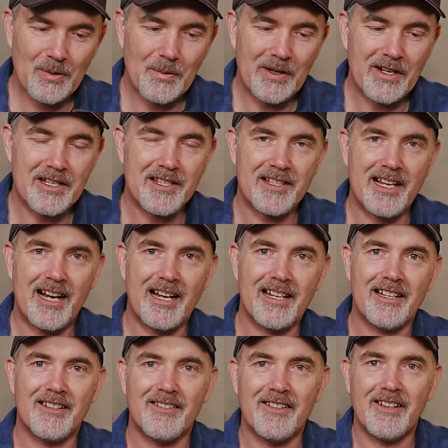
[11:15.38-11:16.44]
When I
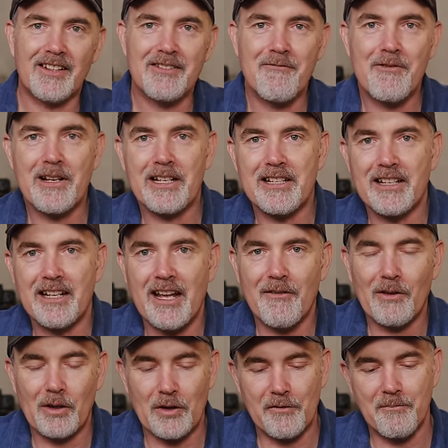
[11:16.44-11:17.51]
started, I really didn't have a
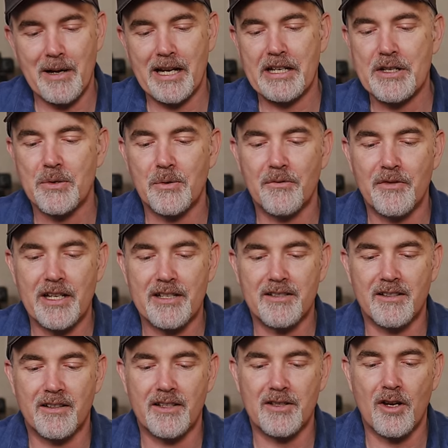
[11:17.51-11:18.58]
lot of money to invest
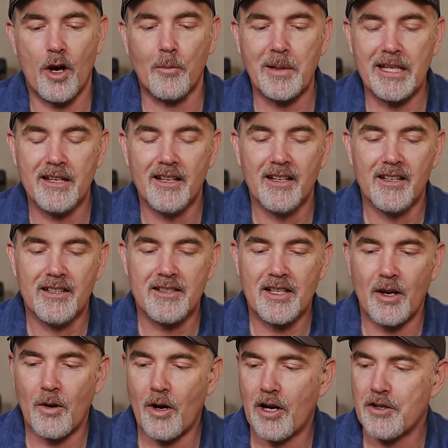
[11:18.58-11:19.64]
in this hobby,
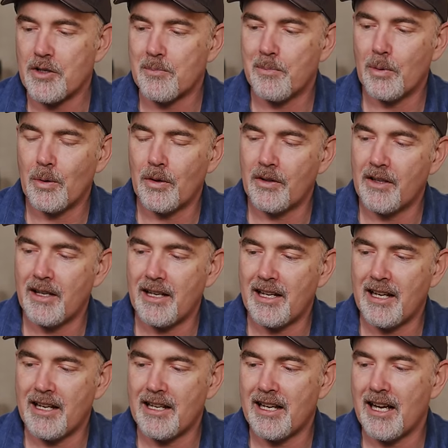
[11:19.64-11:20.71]
so I just bought
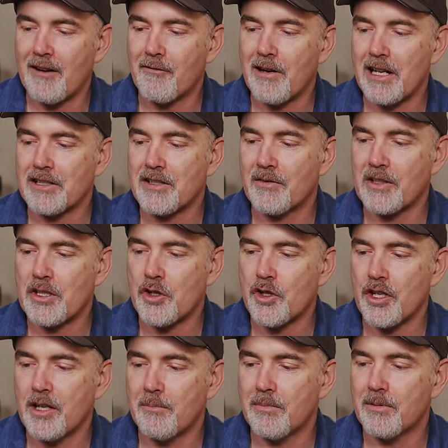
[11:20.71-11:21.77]
a uh, relatively
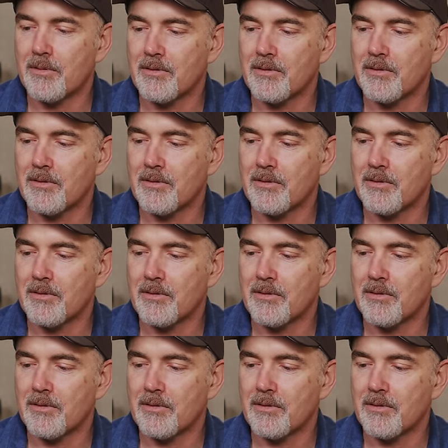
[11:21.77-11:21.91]
cheap